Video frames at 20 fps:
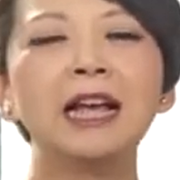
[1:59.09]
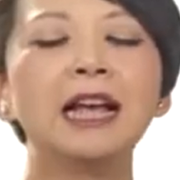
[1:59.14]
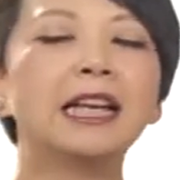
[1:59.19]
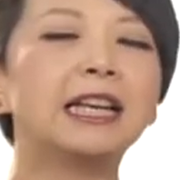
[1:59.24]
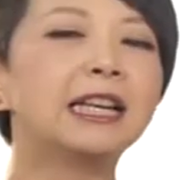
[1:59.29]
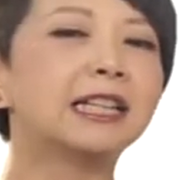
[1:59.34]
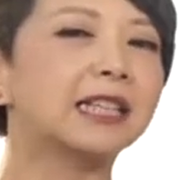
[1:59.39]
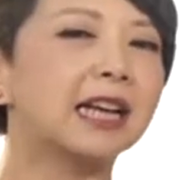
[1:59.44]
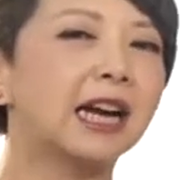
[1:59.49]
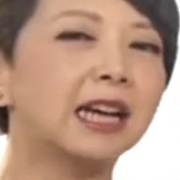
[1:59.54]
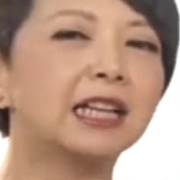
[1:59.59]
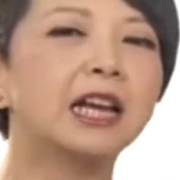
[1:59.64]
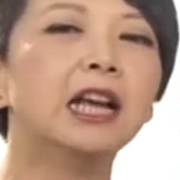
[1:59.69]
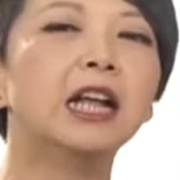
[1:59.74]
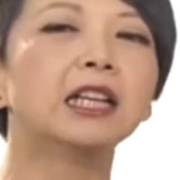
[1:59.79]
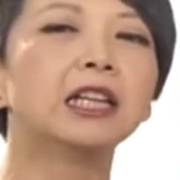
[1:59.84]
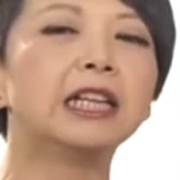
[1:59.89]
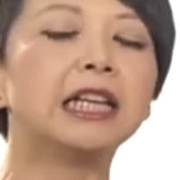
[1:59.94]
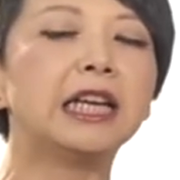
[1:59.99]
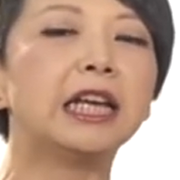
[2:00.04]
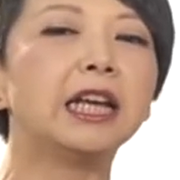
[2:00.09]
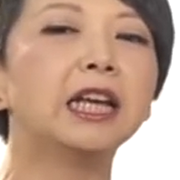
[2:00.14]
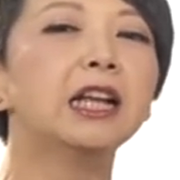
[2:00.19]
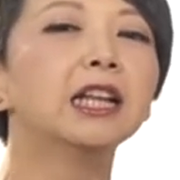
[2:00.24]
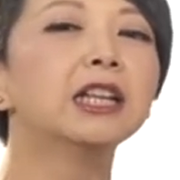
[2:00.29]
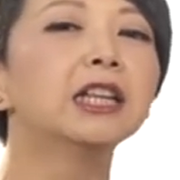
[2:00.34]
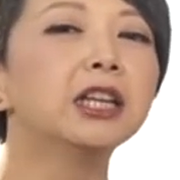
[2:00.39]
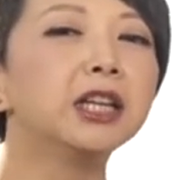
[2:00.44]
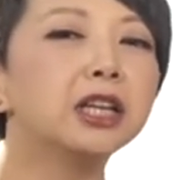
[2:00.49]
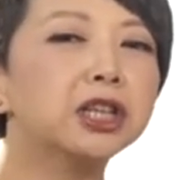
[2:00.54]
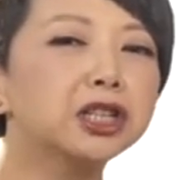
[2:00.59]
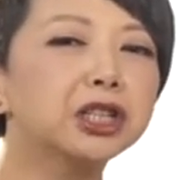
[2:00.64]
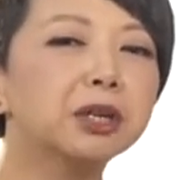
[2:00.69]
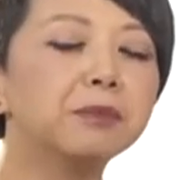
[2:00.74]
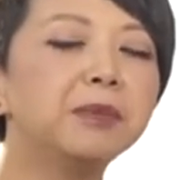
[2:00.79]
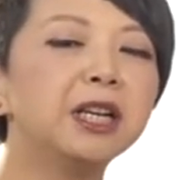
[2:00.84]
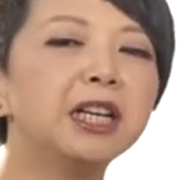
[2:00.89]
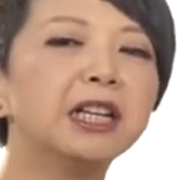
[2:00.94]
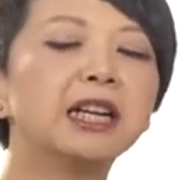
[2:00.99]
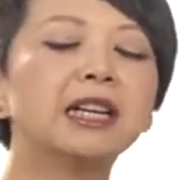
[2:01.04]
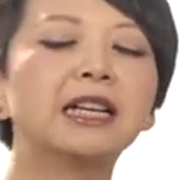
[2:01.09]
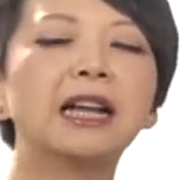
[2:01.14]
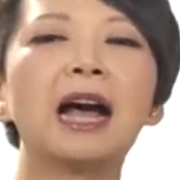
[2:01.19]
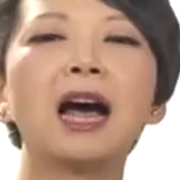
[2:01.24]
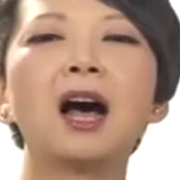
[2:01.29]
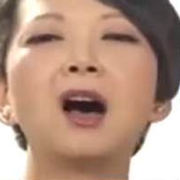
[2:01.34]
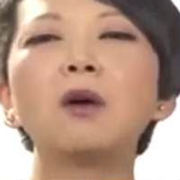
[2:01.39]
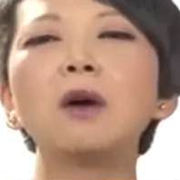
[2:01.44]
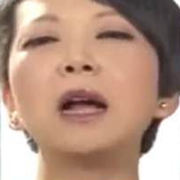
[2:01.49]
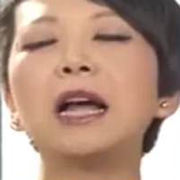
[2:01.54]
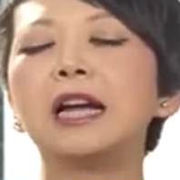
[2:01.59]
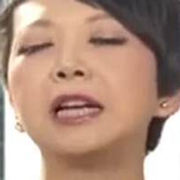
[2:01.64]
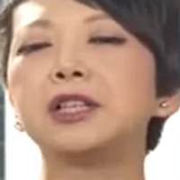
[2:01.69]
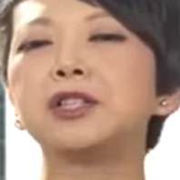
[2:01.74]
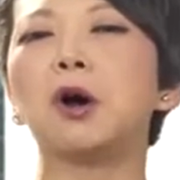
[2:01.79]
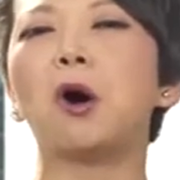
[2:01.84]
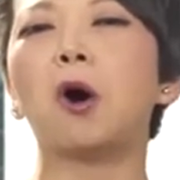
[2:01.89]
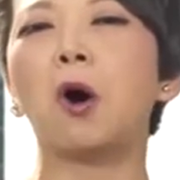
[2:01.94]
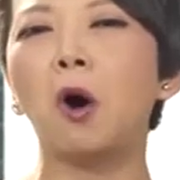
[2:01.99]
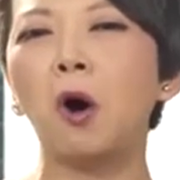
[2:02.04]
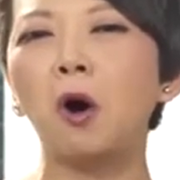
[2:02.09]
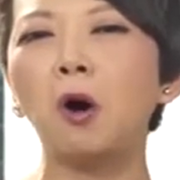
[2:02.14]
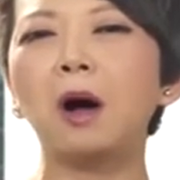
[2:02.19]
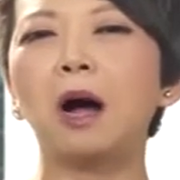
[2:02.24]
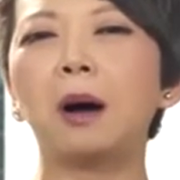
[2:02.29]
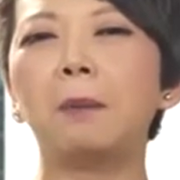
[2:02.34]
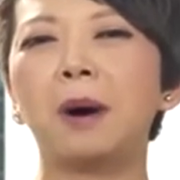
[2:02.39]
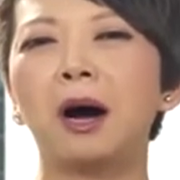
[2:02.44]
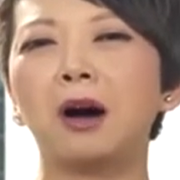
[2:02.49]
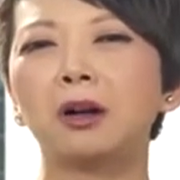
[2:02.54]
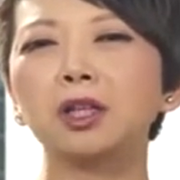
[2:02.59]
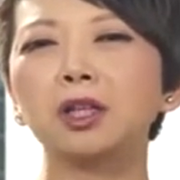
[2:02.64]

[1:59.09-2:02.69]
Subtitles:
He said the leadership needed now is all about